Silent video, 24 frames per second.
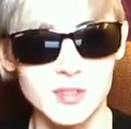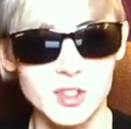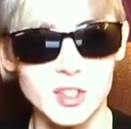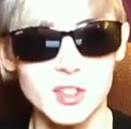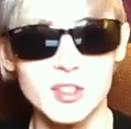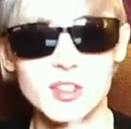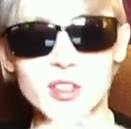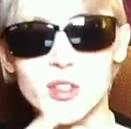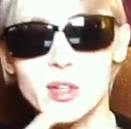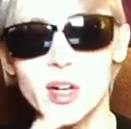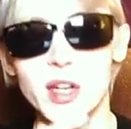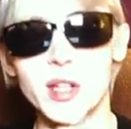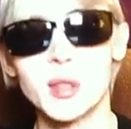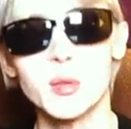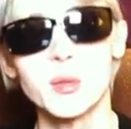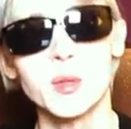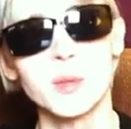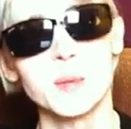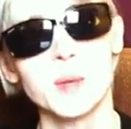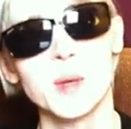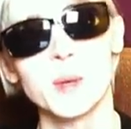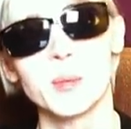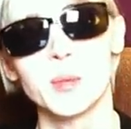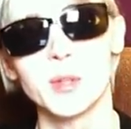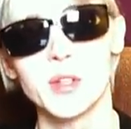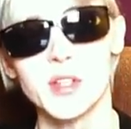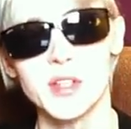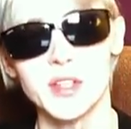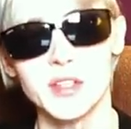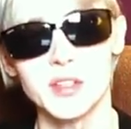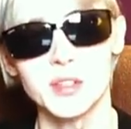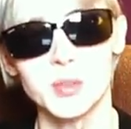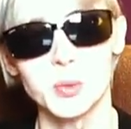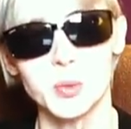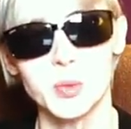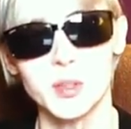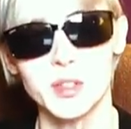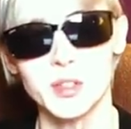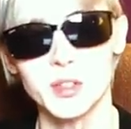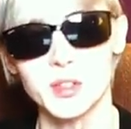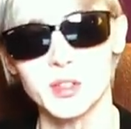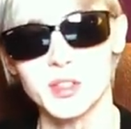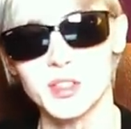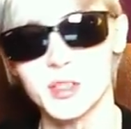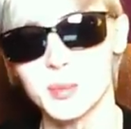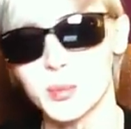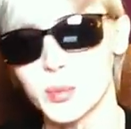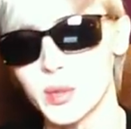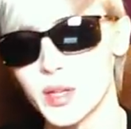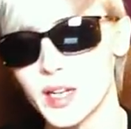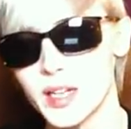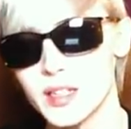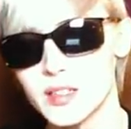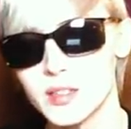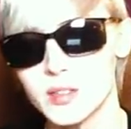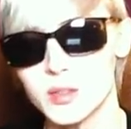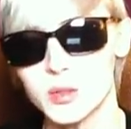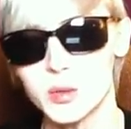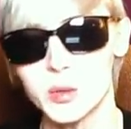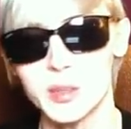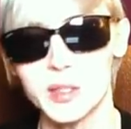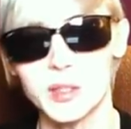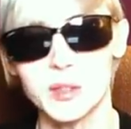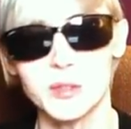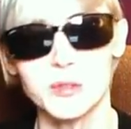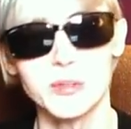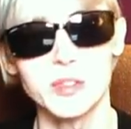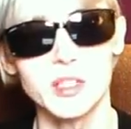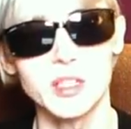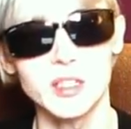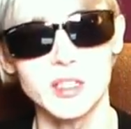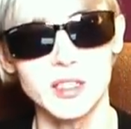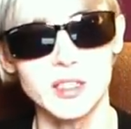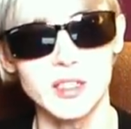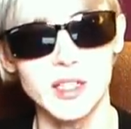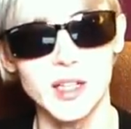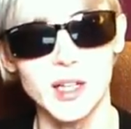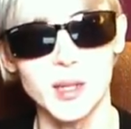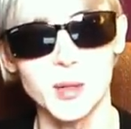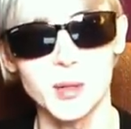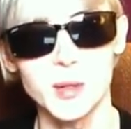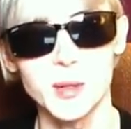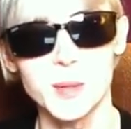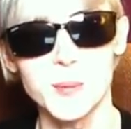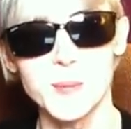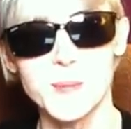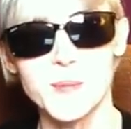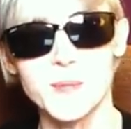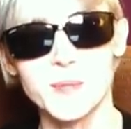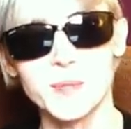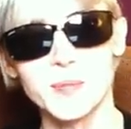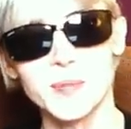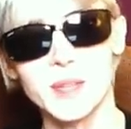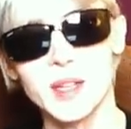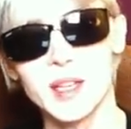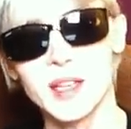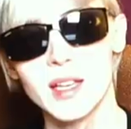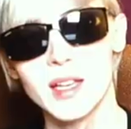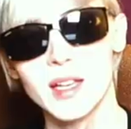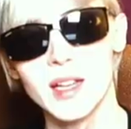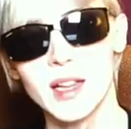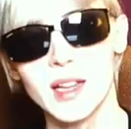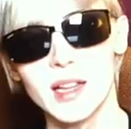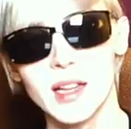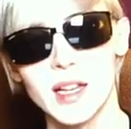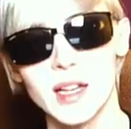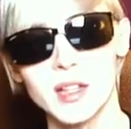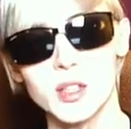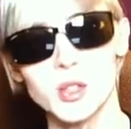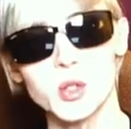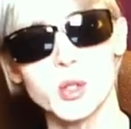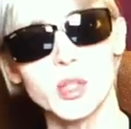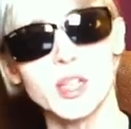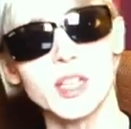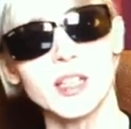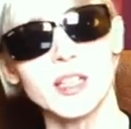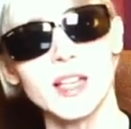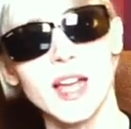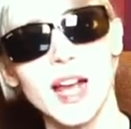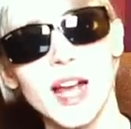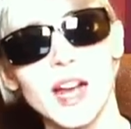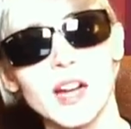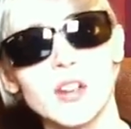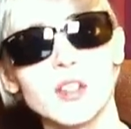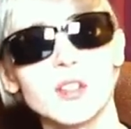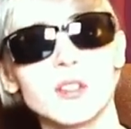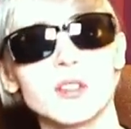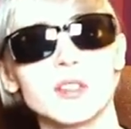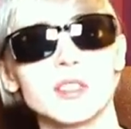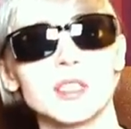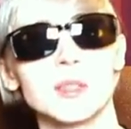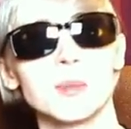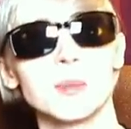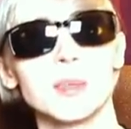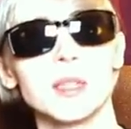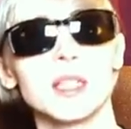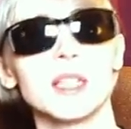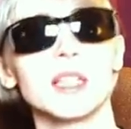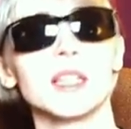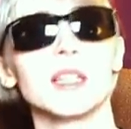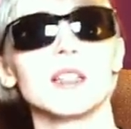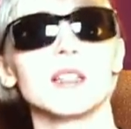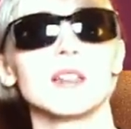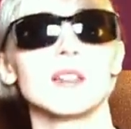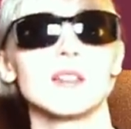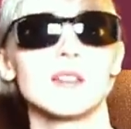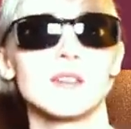just try to remember this when you're depressed or when you're feeling down, that you can actually be